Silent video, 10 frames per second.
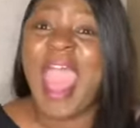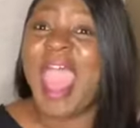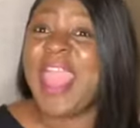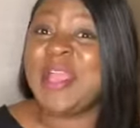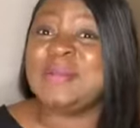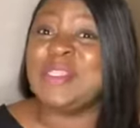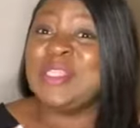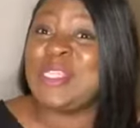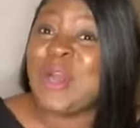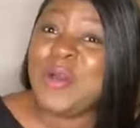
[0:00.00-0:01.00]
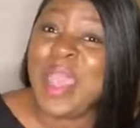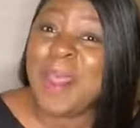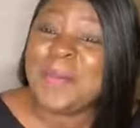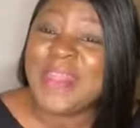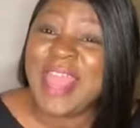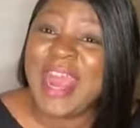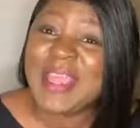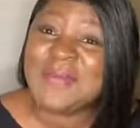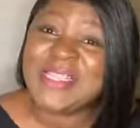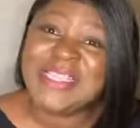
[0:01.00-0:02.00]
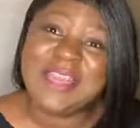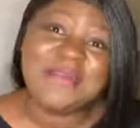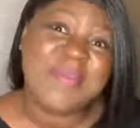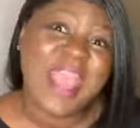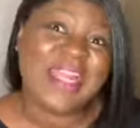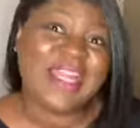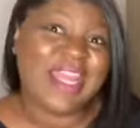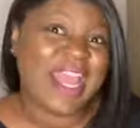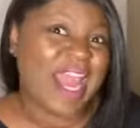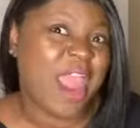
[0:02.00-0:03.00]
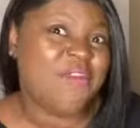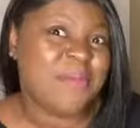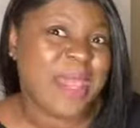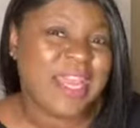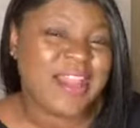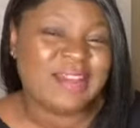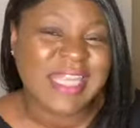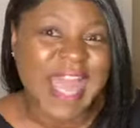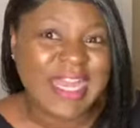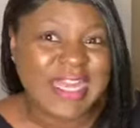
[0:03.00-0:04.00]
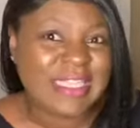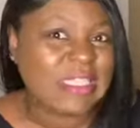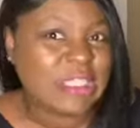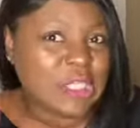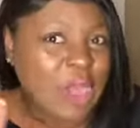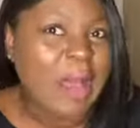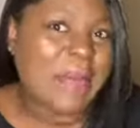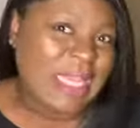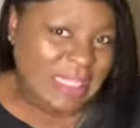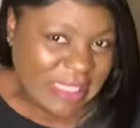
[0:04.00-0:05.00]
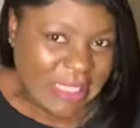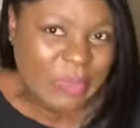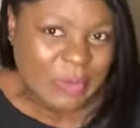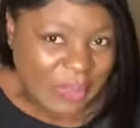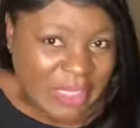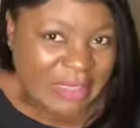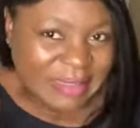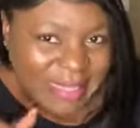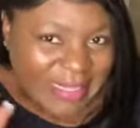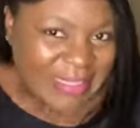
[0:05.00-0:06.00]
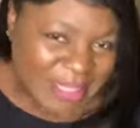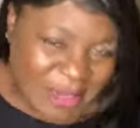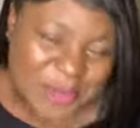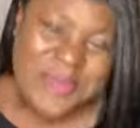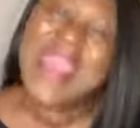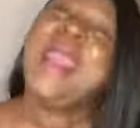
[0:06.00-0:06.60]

I am so happy that I could be sitting back looking at everybody else ideas because you know I might steal on the little thing or two.